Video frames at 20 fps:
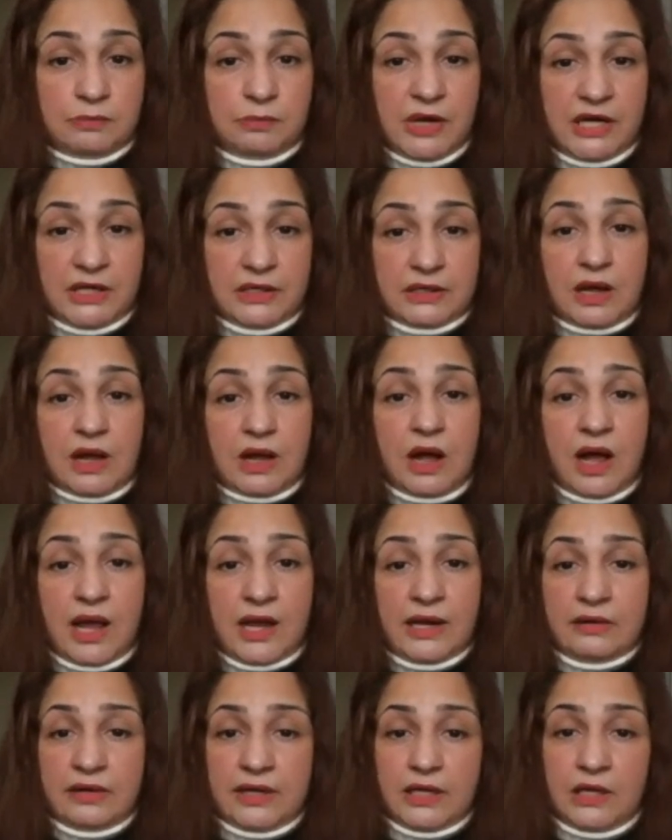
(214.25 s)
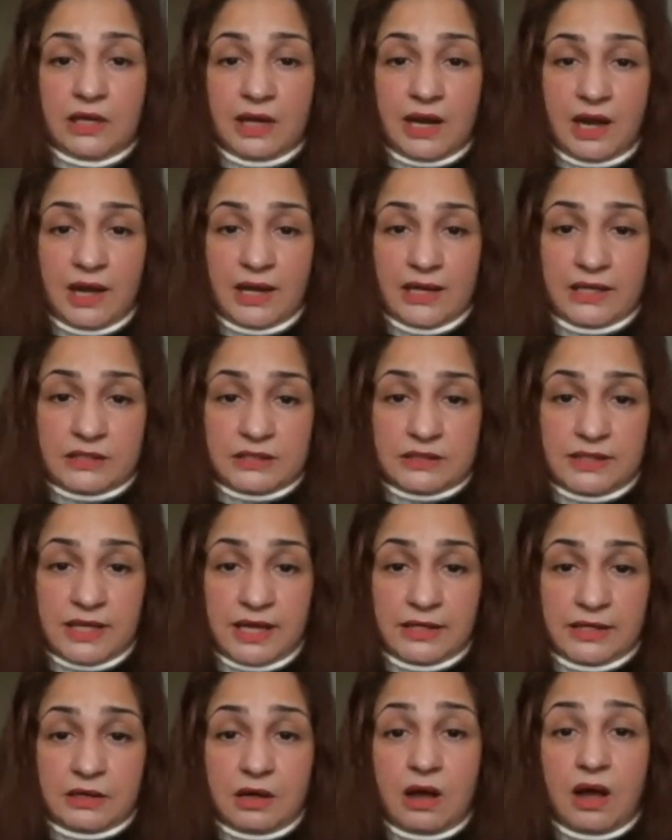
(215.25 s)
But I realized
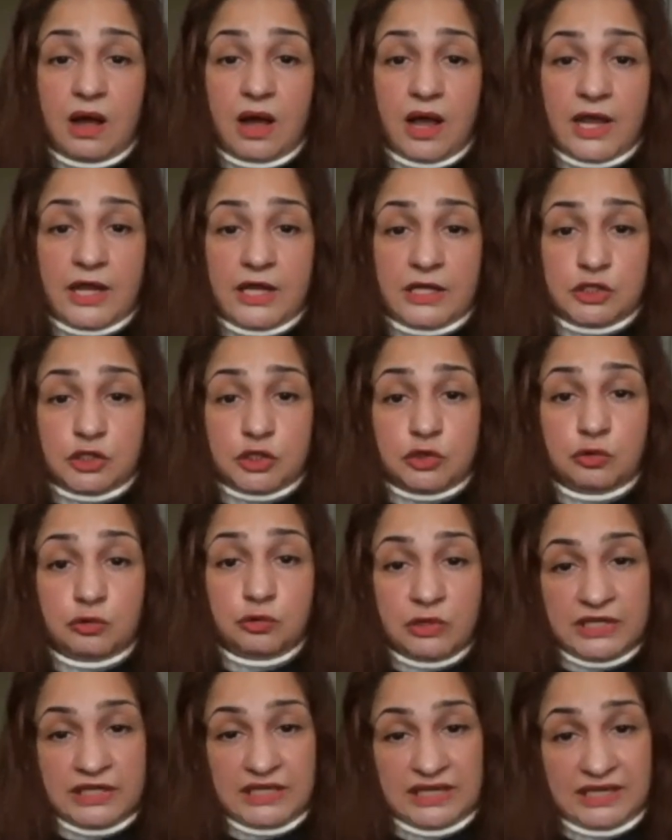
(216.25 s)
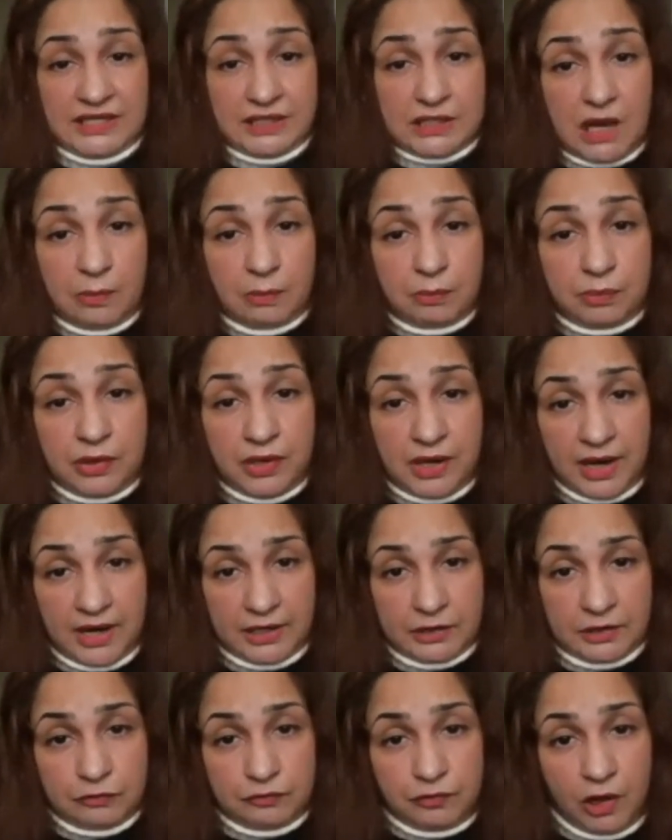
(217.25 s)
that I truly need a
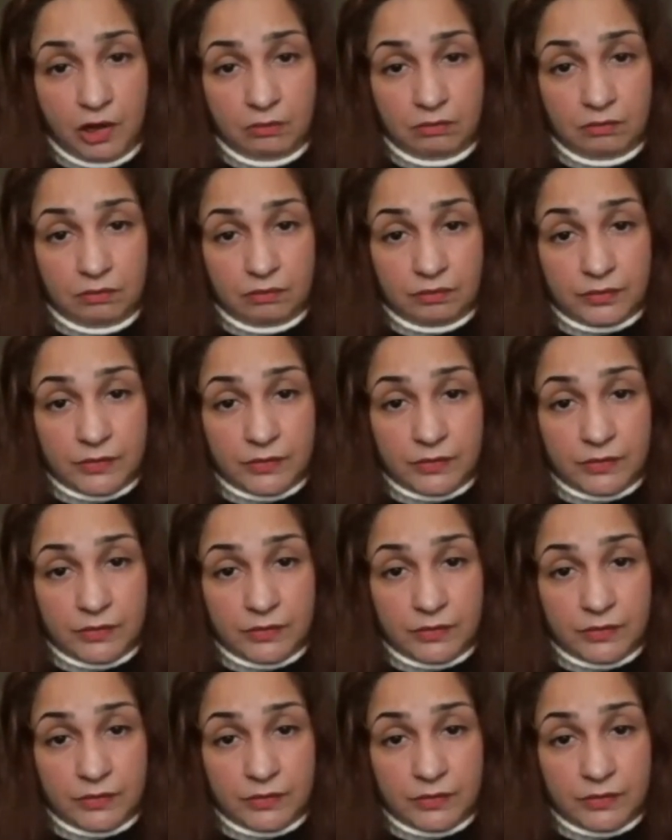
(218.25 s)
platform.